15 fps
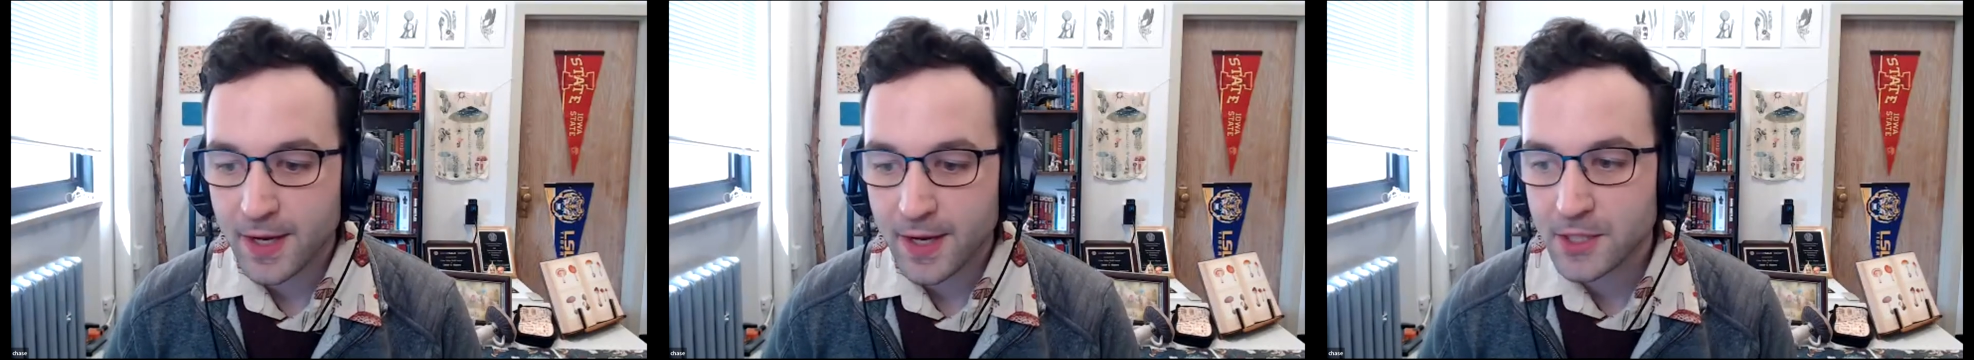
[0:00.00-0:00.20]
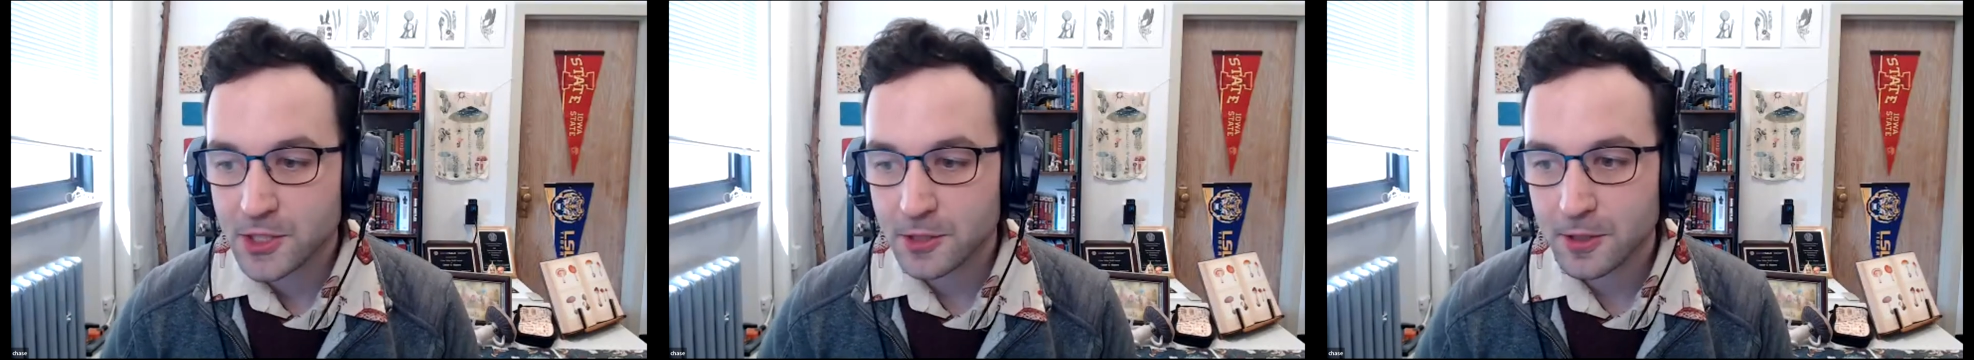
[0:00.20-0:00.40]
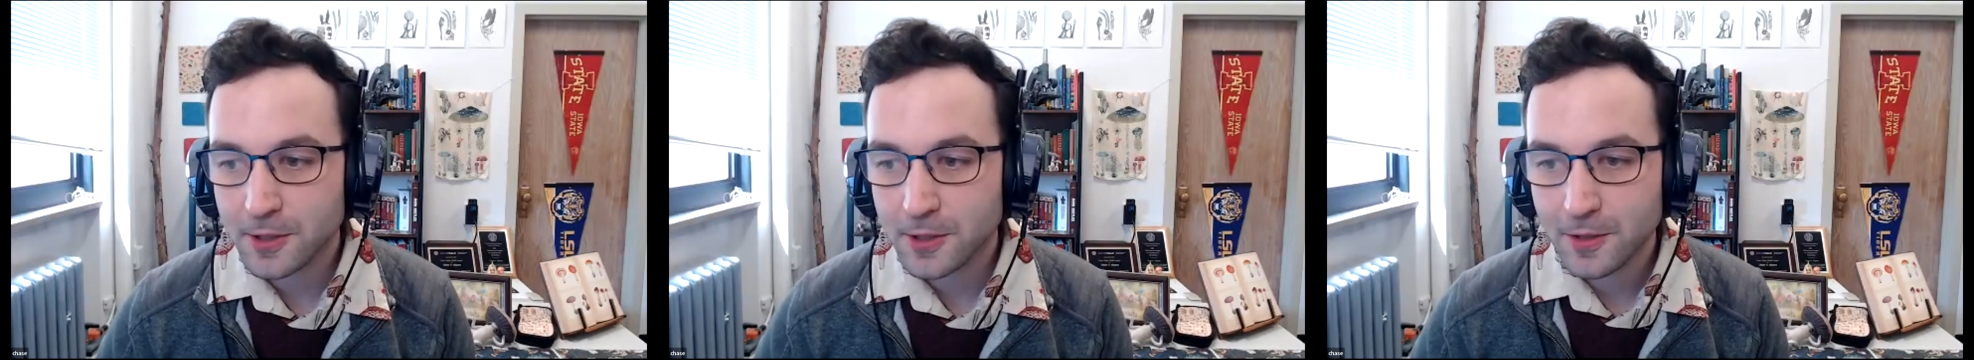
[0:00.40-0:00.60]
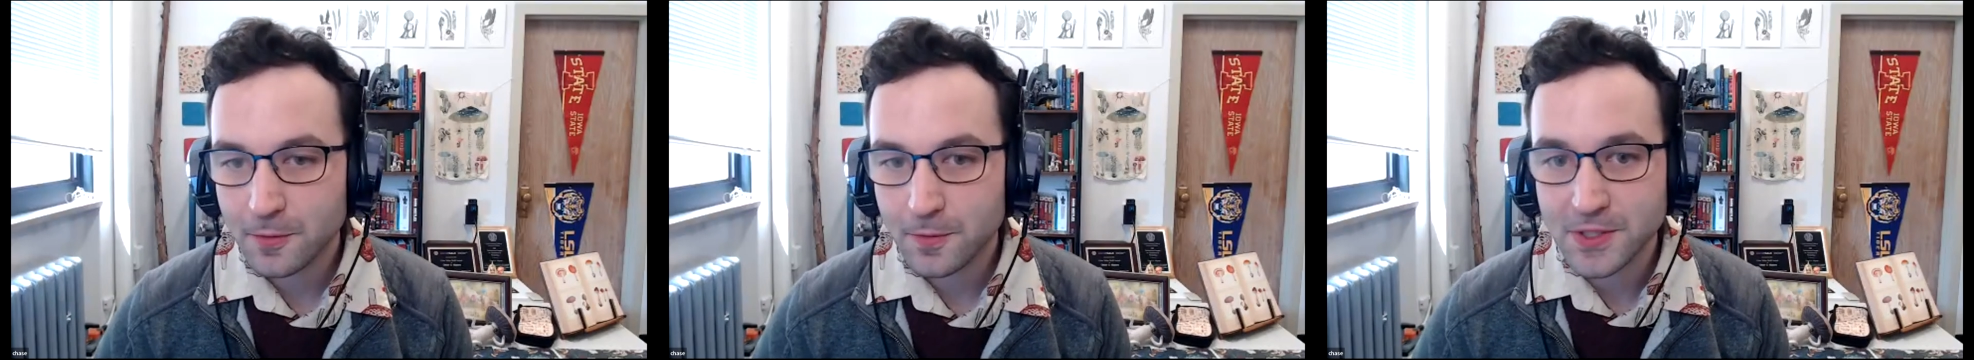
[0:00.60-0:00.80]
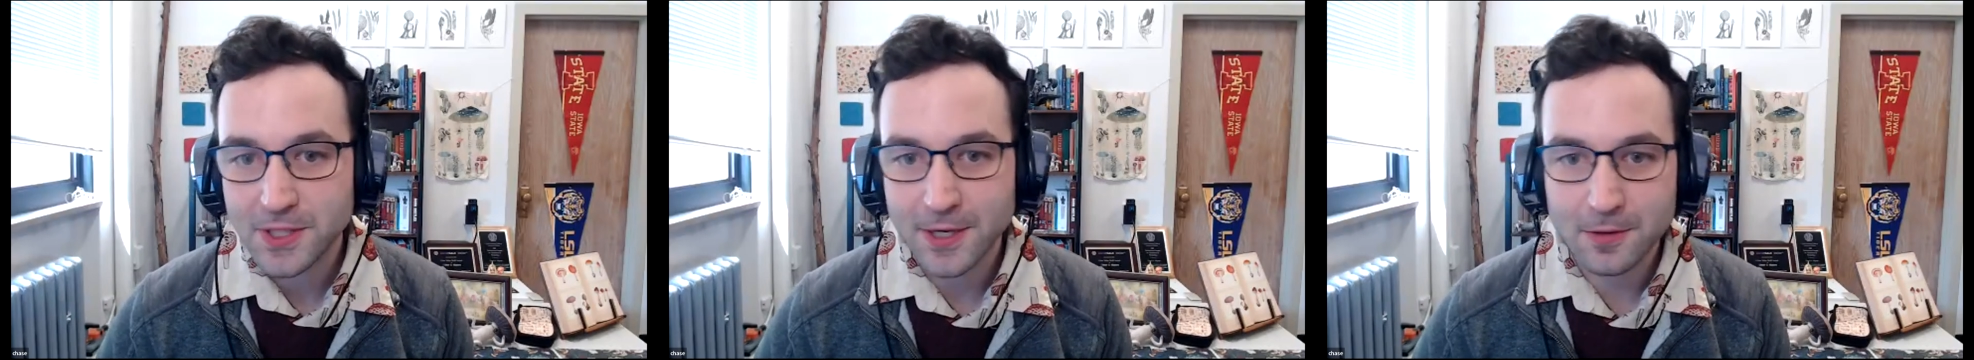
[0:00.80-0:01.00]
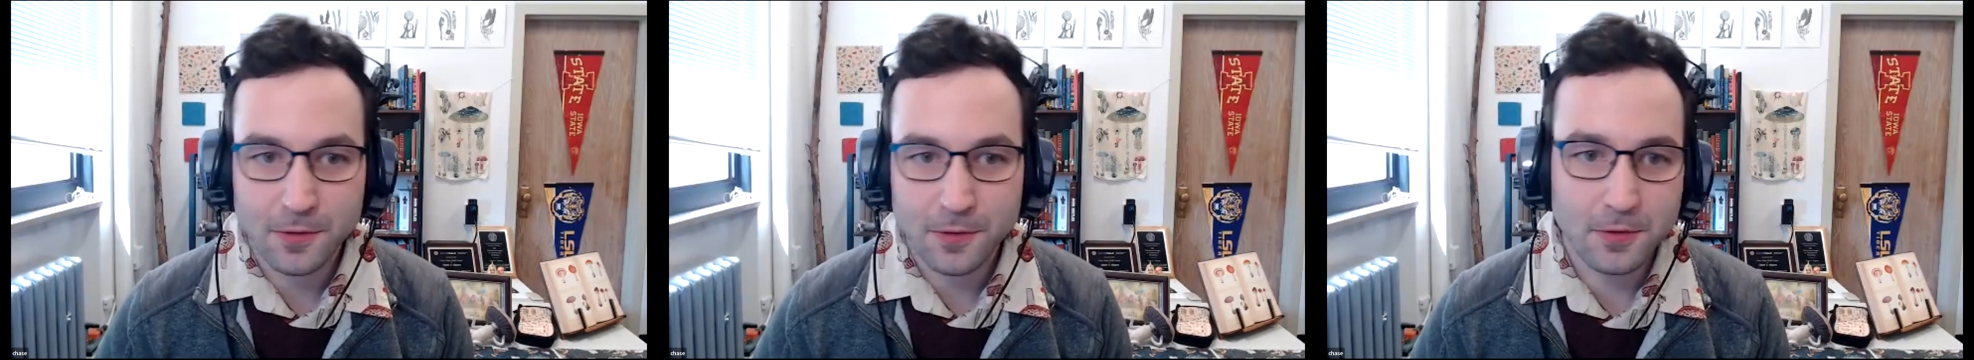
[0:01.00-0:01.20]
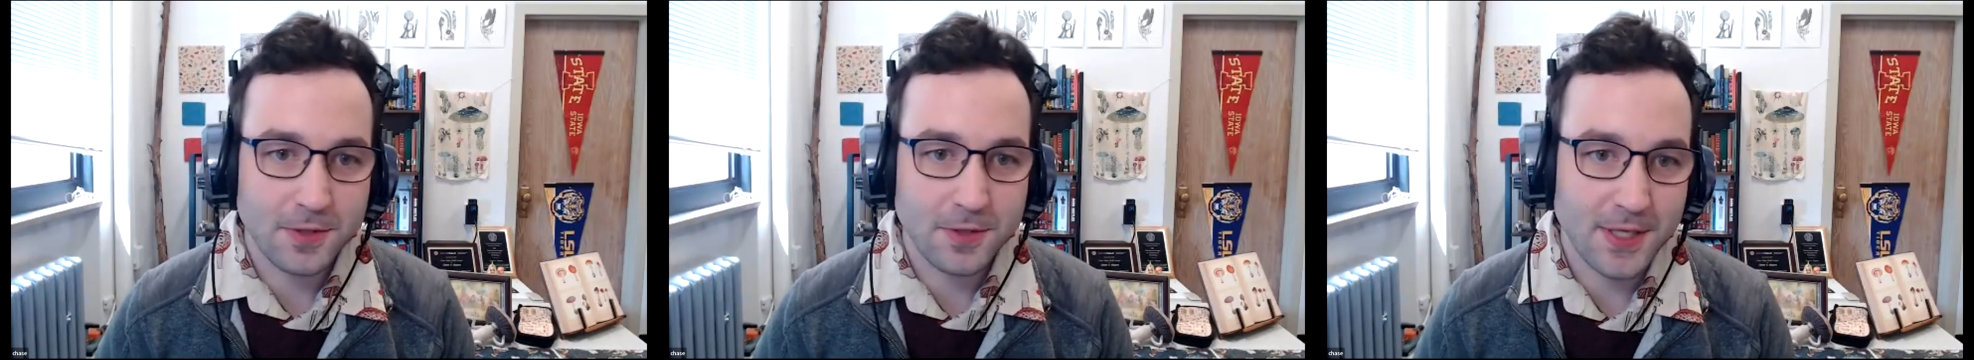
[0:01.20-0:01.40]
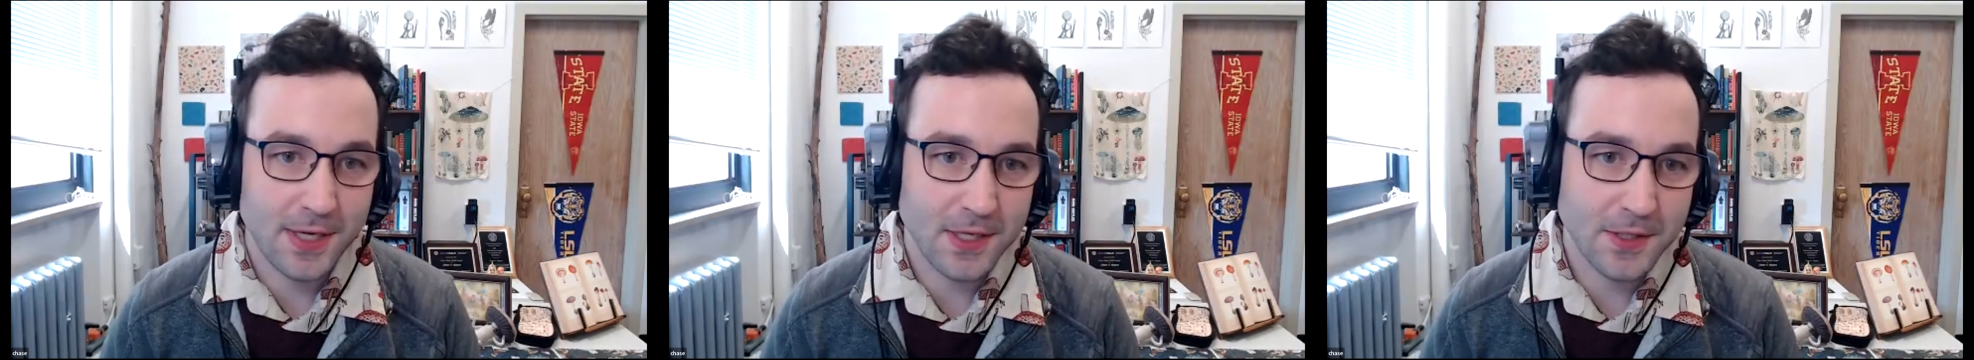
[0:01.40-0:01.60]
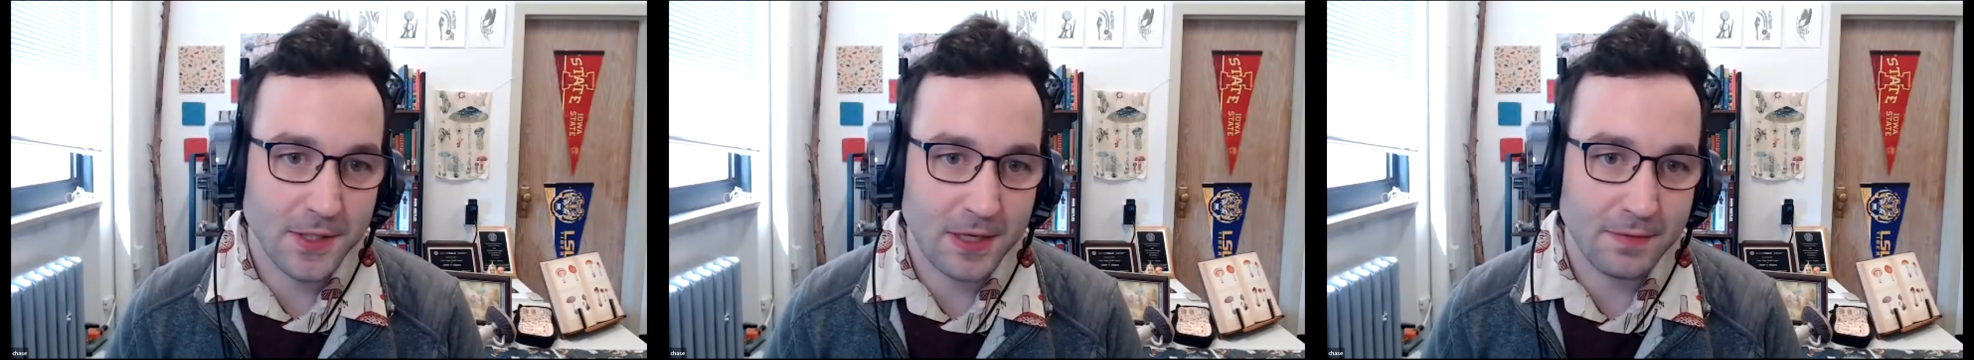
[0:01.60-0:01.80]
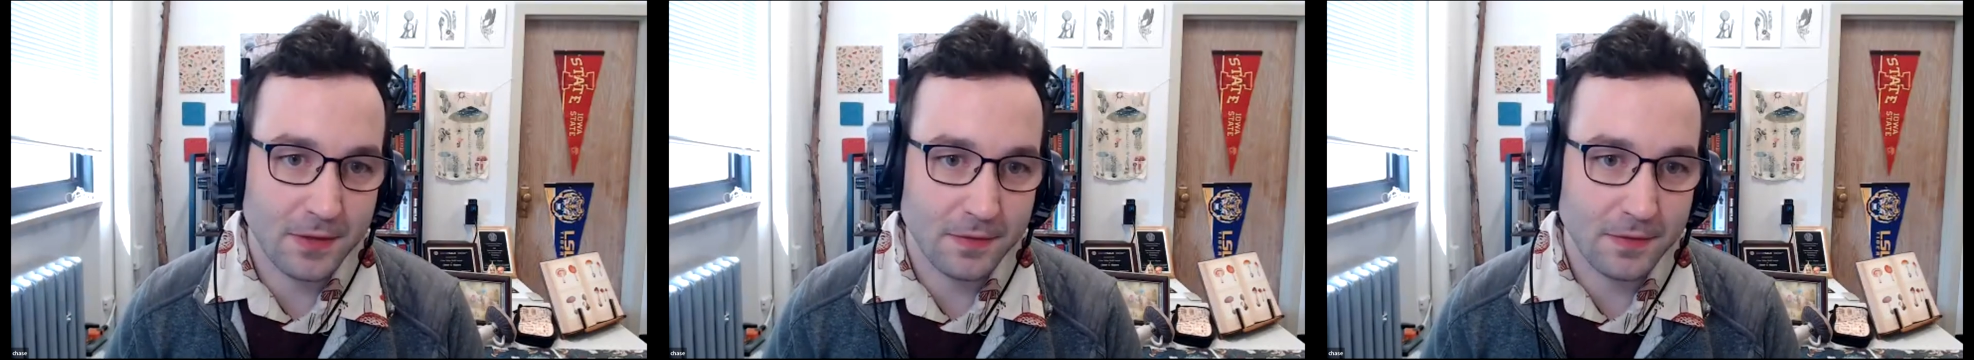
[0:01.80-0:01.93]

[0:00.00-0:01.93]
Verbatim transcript: I generally would cycle through TAs and have a